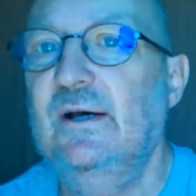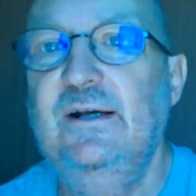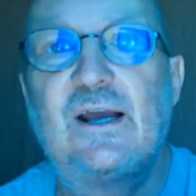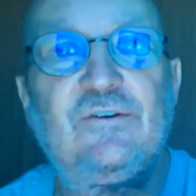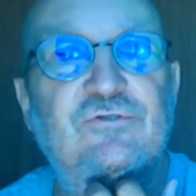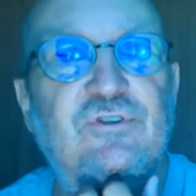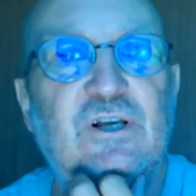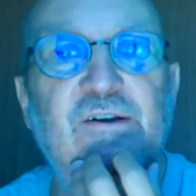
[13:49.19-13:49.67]

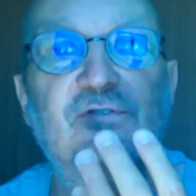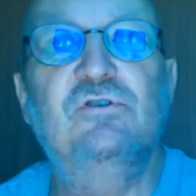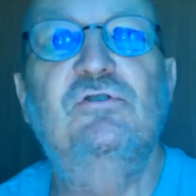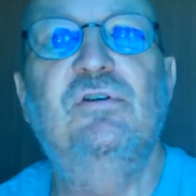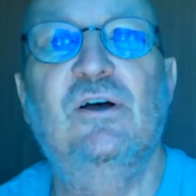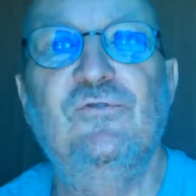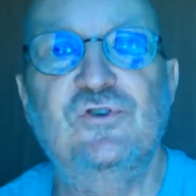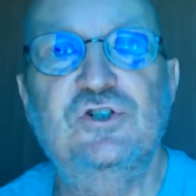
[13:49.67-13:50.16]
You have to give
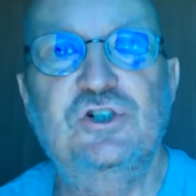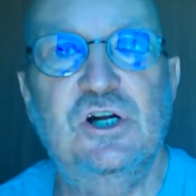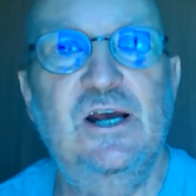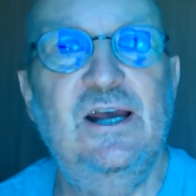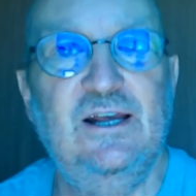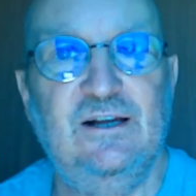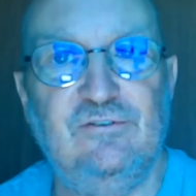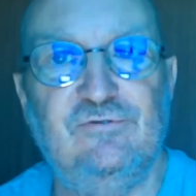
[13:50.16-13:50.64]
yourself a
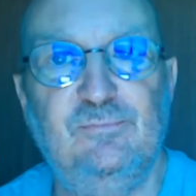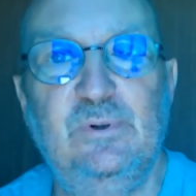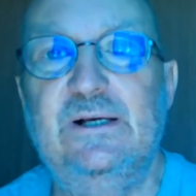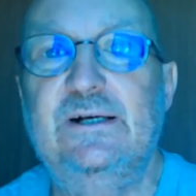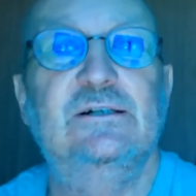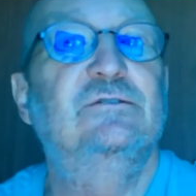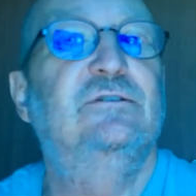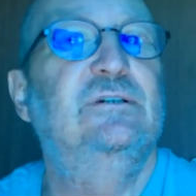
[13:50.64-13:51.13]
shave
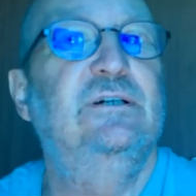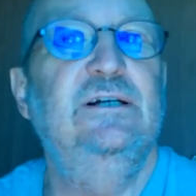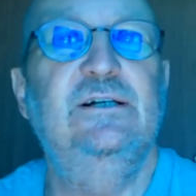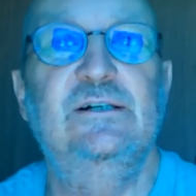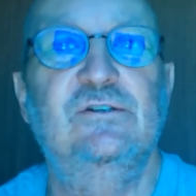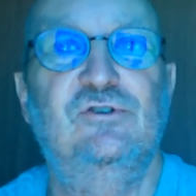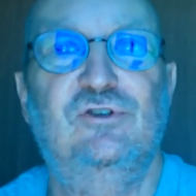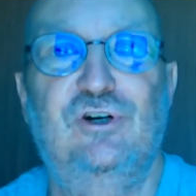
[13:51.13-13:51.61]
because the
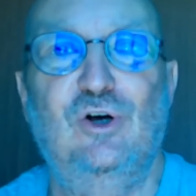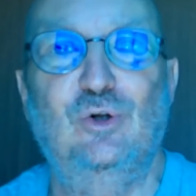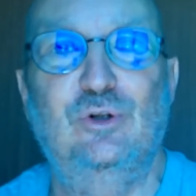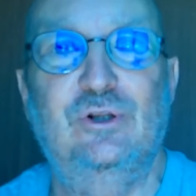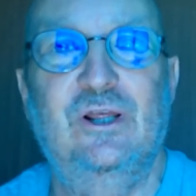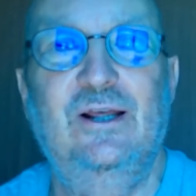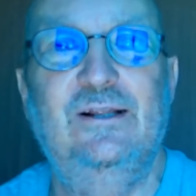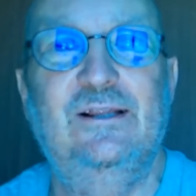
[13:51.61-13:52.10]
deacons
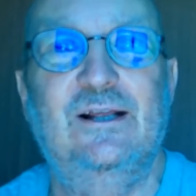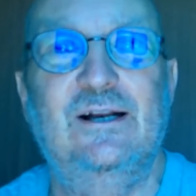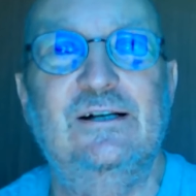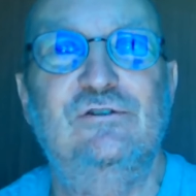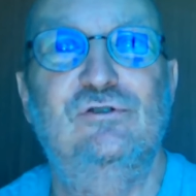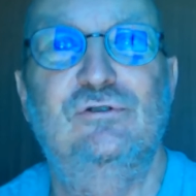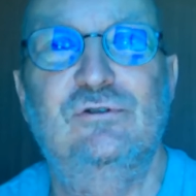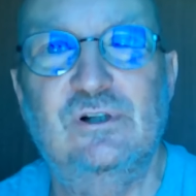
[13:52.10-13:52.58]
don't think
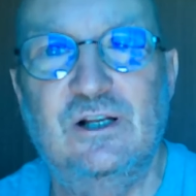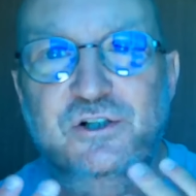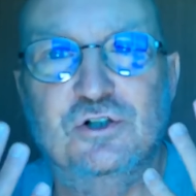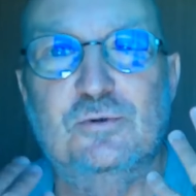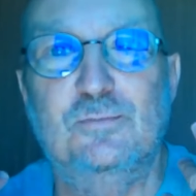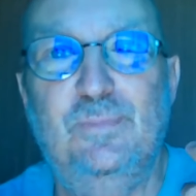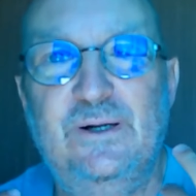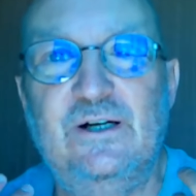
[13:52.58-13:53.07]

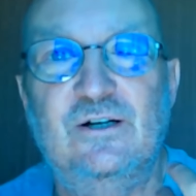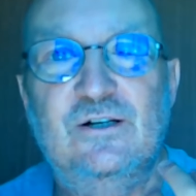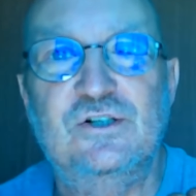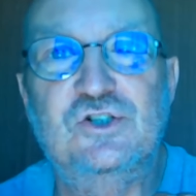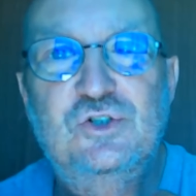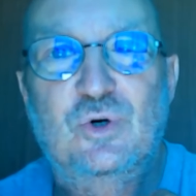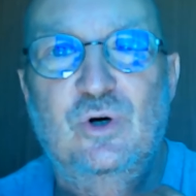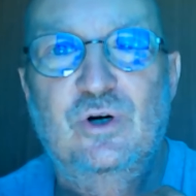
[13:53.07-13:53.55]
that your beard
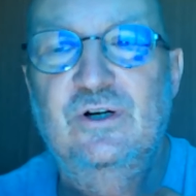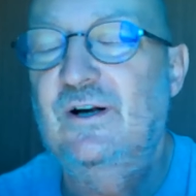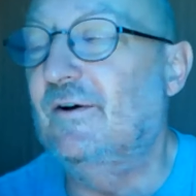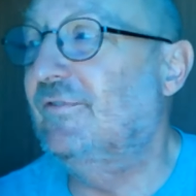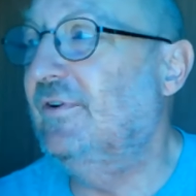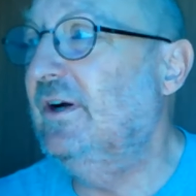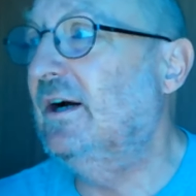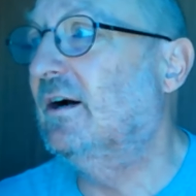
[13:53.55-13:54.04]
is short
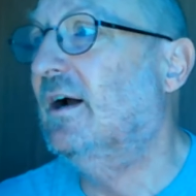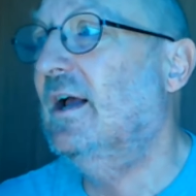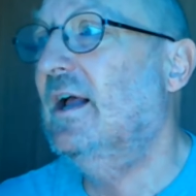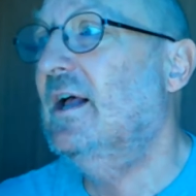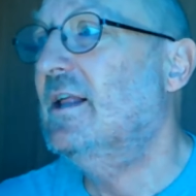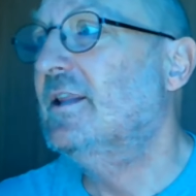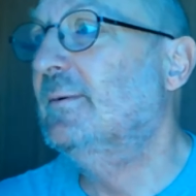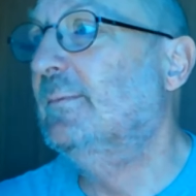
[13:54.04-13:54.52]
enough. Here,
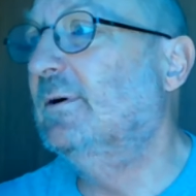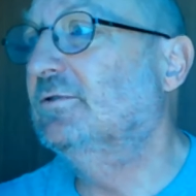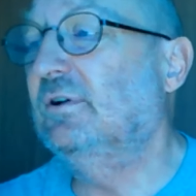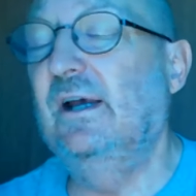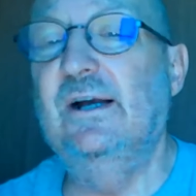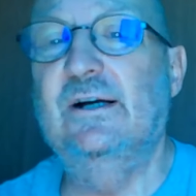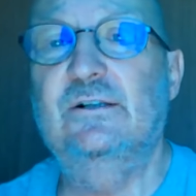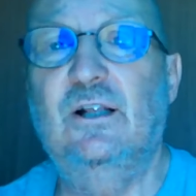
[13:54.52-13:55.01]
the
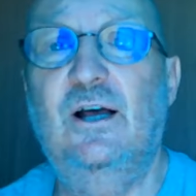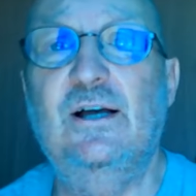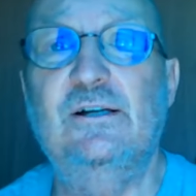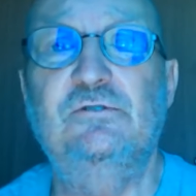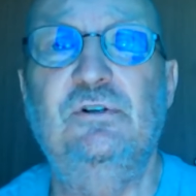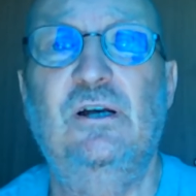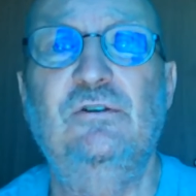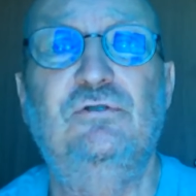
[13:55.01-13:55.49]
Mosaic
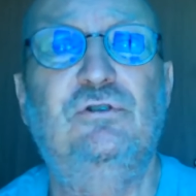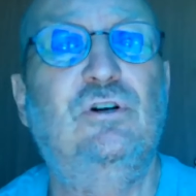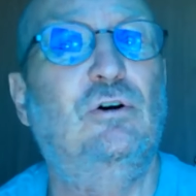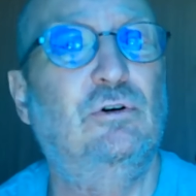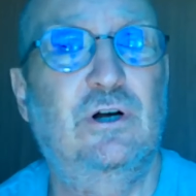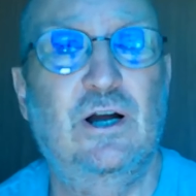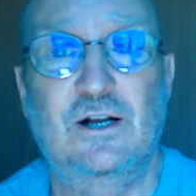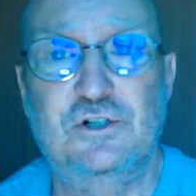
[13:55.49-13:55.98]
Law says
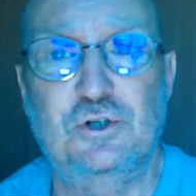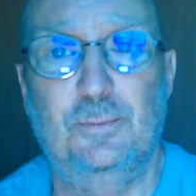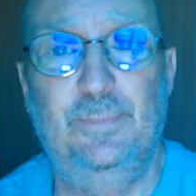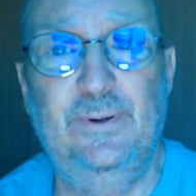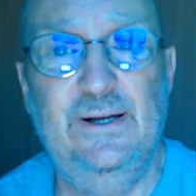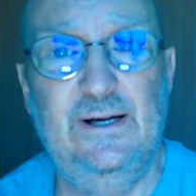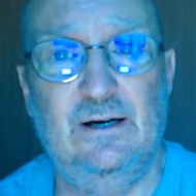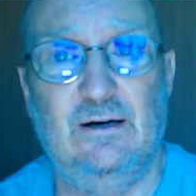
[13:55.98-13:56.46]
don't cut your
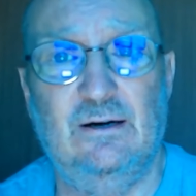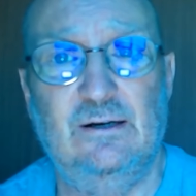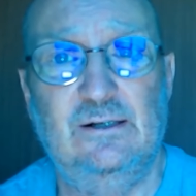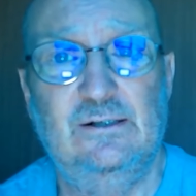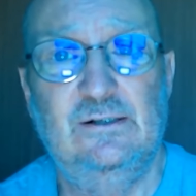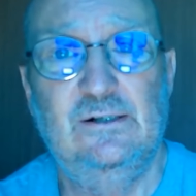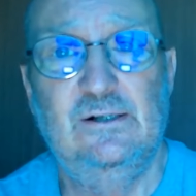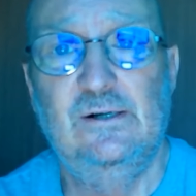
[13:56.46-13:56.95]

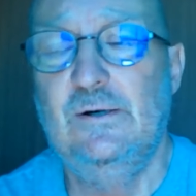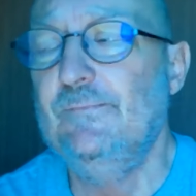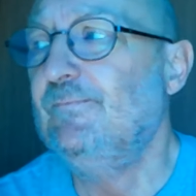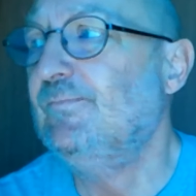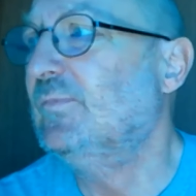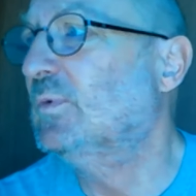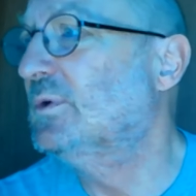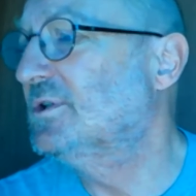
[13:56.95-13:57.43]
beard,
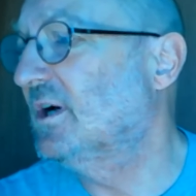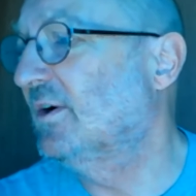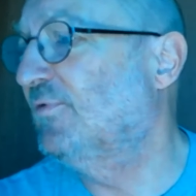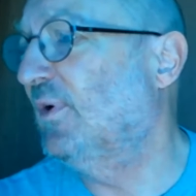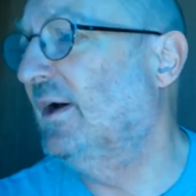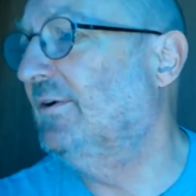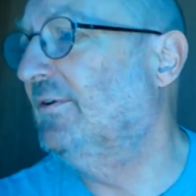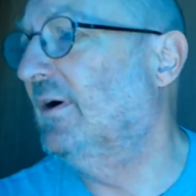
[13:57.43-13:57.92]
which I
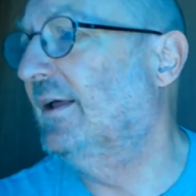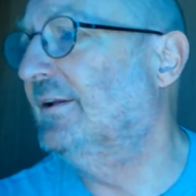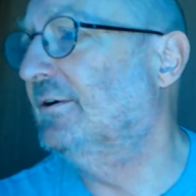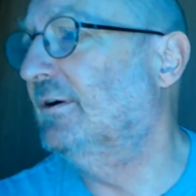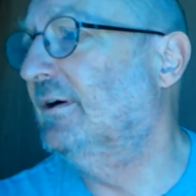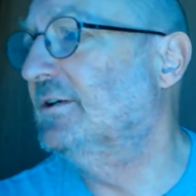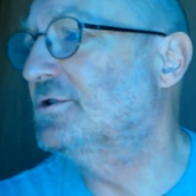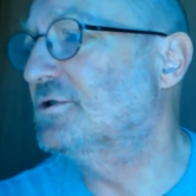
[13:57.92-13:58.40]
find
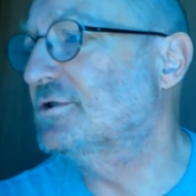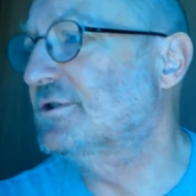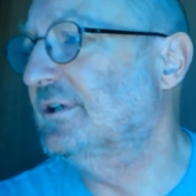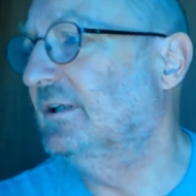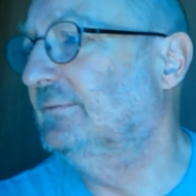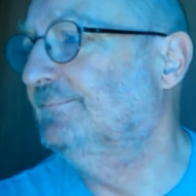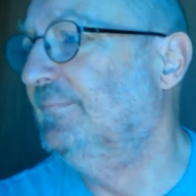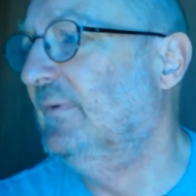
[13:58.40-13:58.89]
rather
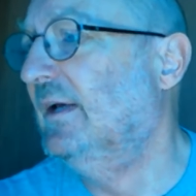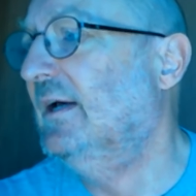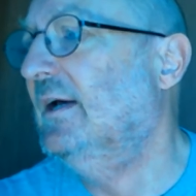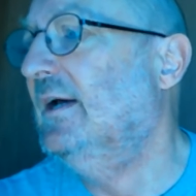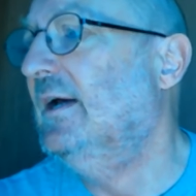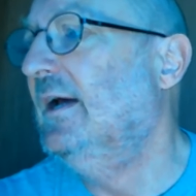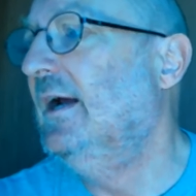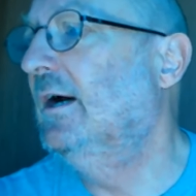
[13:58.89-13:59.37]
interesting.
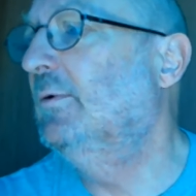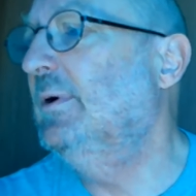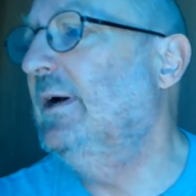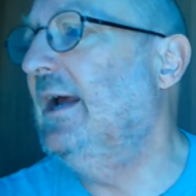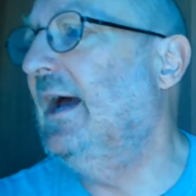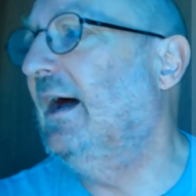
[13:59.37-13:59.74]
Here we